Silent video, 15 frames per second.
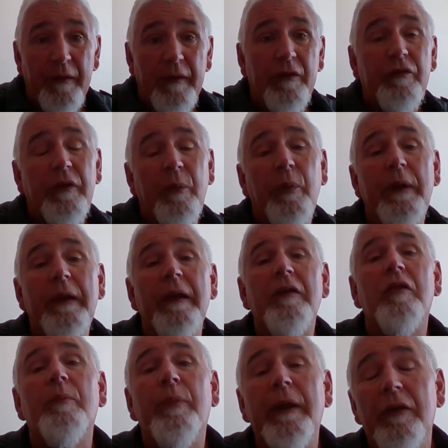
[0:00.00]
You see, we need
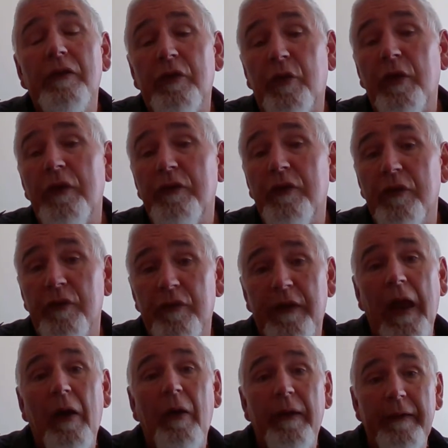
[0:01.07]
to be, as Christians,
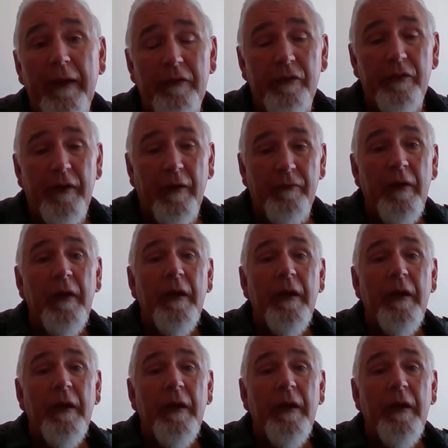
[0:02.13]
carrying that stuff,